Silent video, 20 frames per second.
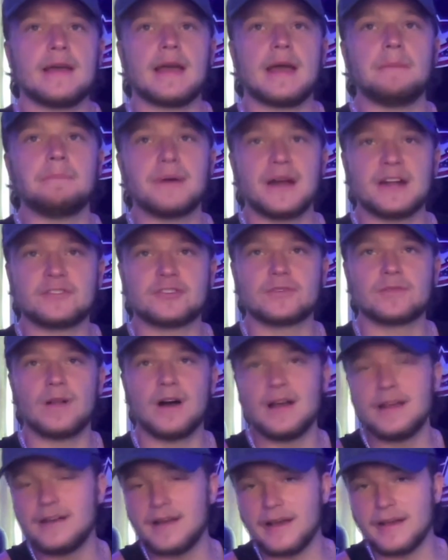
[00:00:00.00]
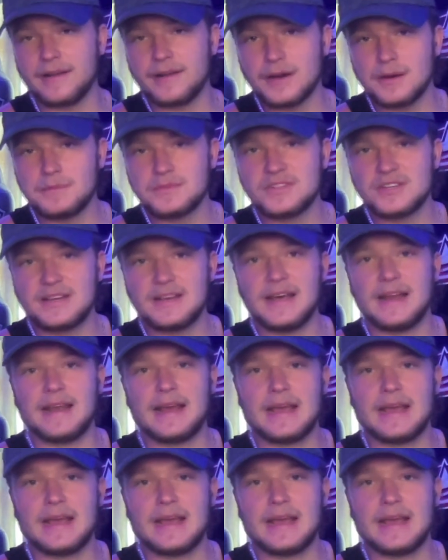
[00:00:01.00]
and Patrik Laine comes in at